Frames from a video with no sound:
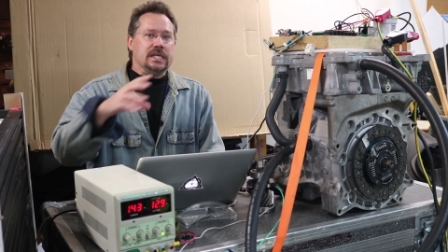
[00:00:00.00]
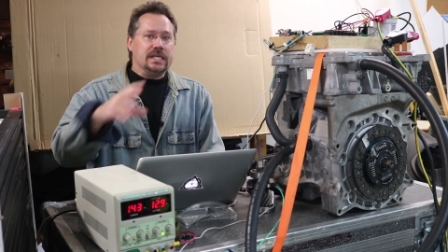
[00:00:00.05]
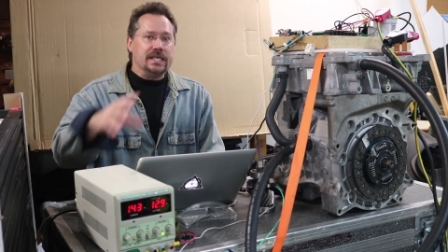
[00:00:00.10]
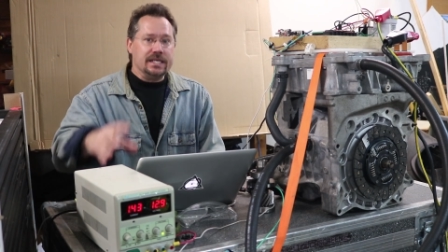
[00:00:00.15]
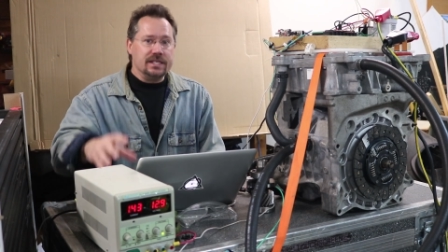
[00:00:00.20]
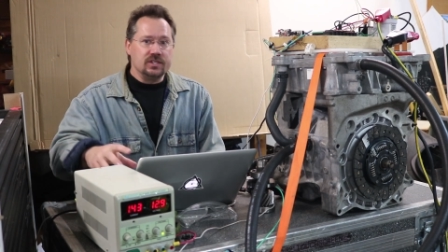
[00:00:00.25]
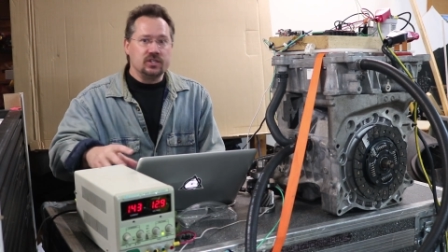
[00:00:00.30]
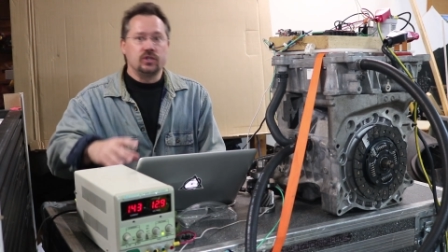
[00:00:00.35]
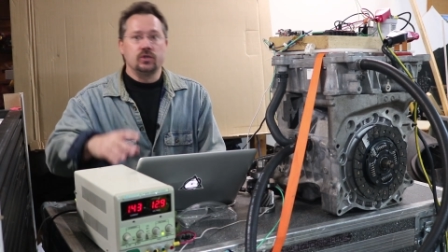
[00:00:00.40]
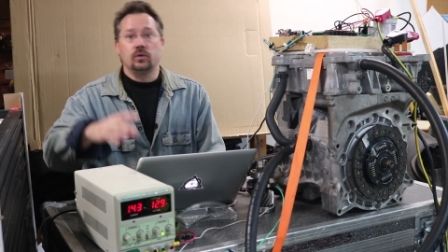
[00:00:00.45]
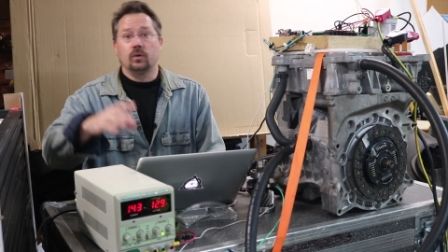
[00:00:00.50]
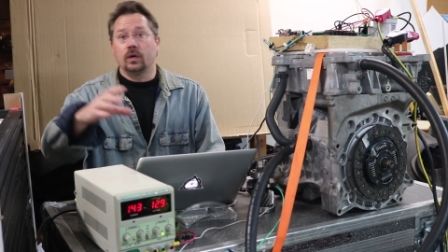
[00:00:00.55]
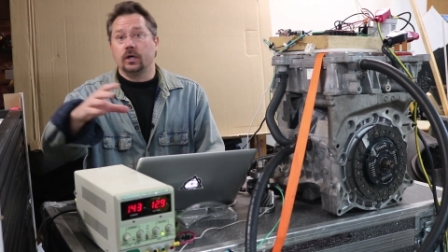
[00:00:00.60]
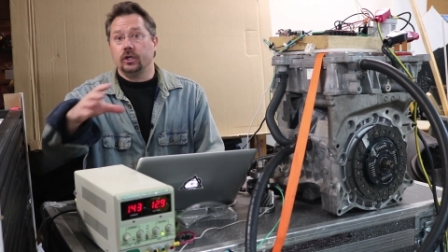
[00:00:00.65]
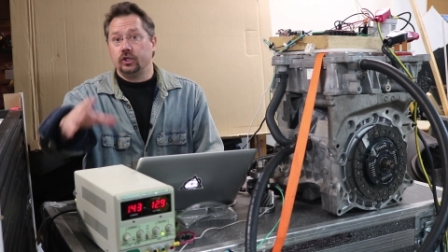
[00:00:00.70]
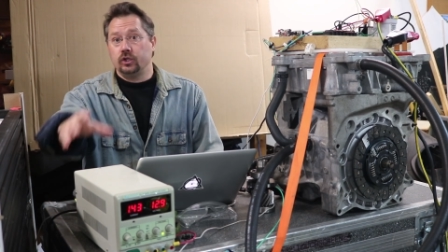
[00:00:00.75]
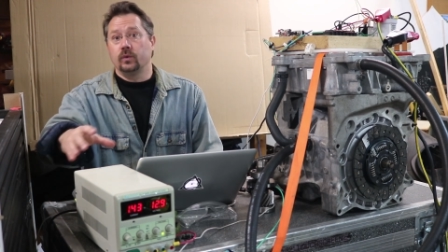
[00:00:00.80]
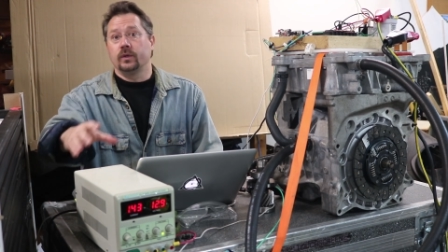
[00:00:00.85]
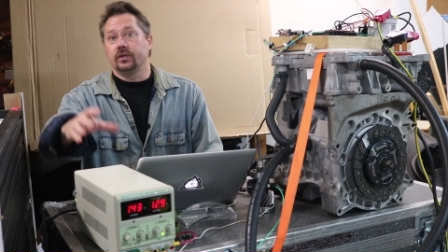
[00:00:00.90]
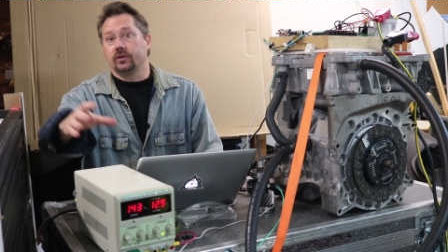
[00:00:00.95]
into a
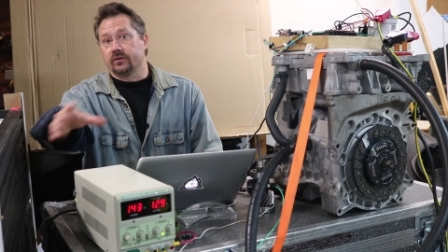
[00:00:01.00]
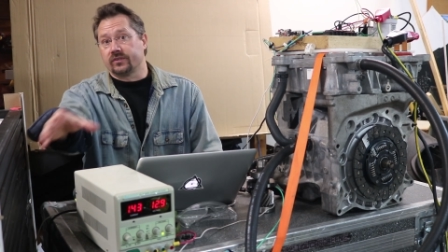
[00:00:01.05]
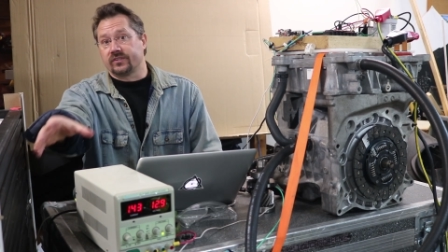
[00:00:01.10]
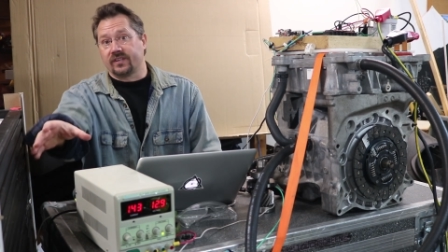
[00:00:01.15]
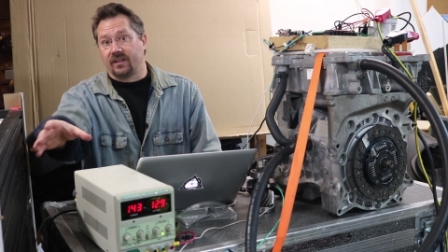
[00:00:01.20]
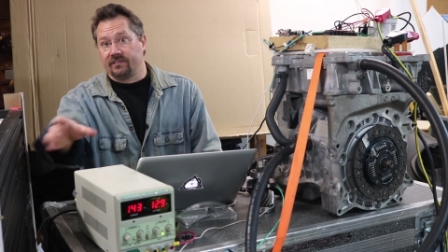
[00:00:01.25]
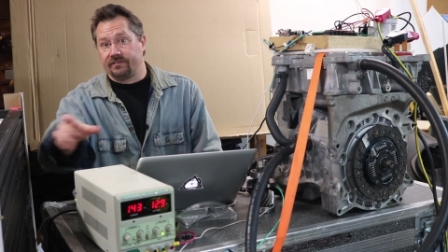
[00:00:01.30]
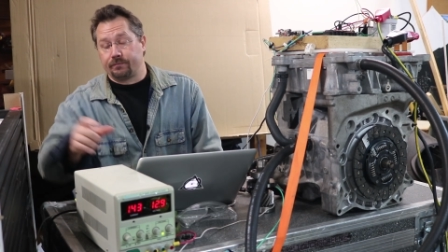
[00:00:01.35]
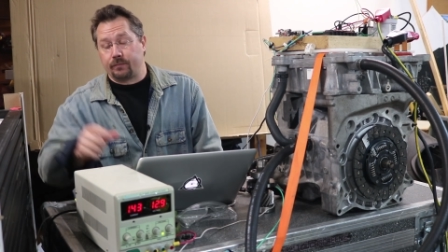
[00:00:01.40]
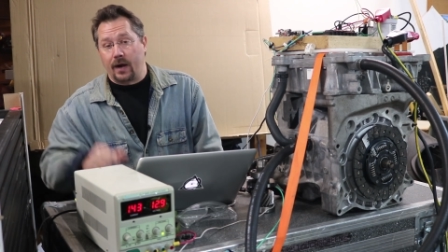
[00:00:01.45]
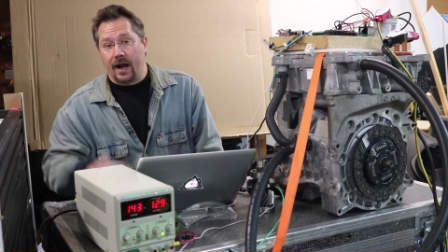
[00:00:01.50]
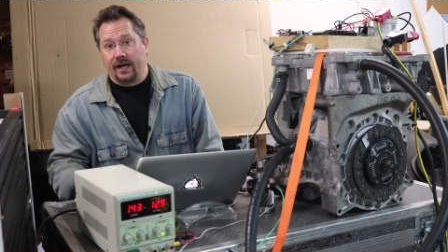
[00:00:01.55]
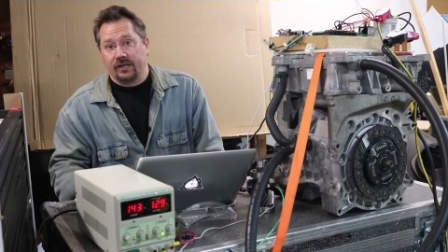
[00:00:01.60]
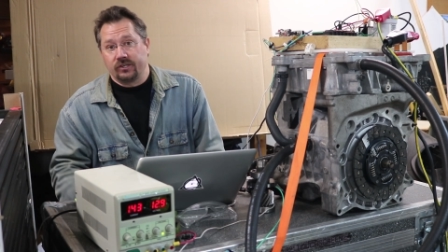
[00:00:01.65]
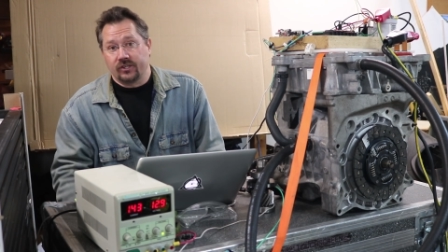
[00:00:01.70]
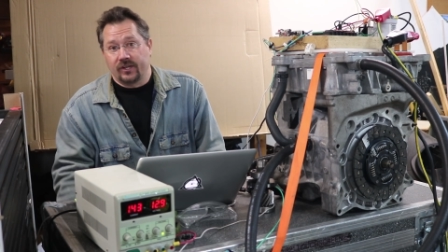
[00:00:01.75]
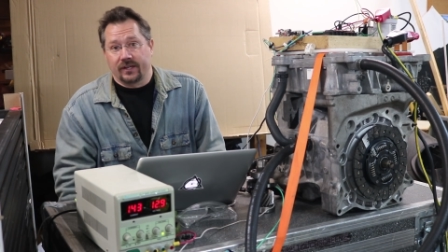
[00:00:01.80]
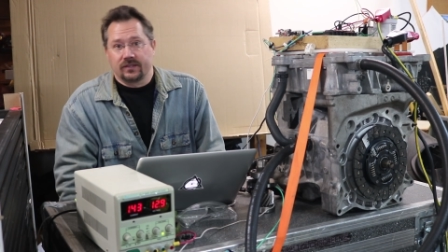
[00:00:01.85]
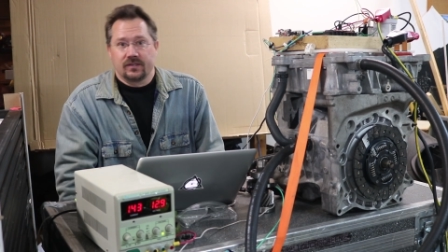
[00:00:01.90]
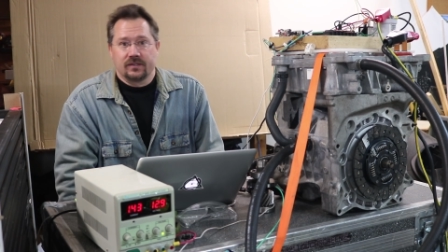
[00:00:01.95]
do-it-yourself
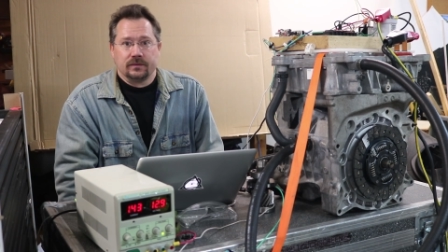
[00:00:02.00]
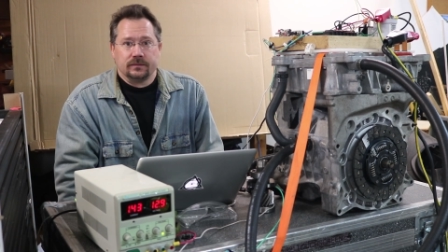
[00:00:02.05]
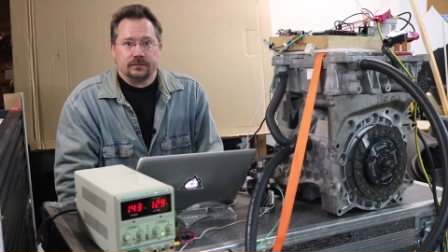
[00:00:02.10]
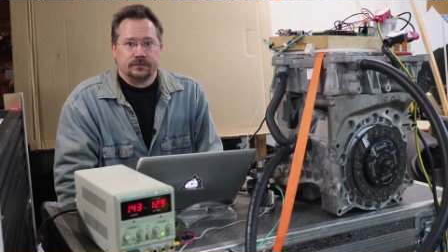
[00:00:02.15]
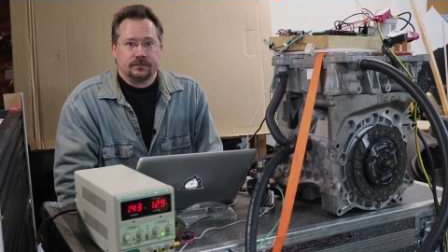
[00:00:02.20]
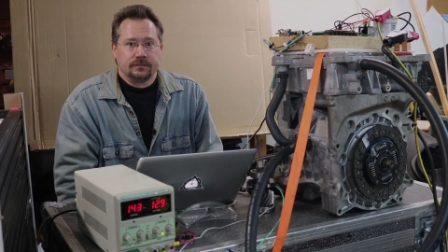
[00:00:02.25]
project.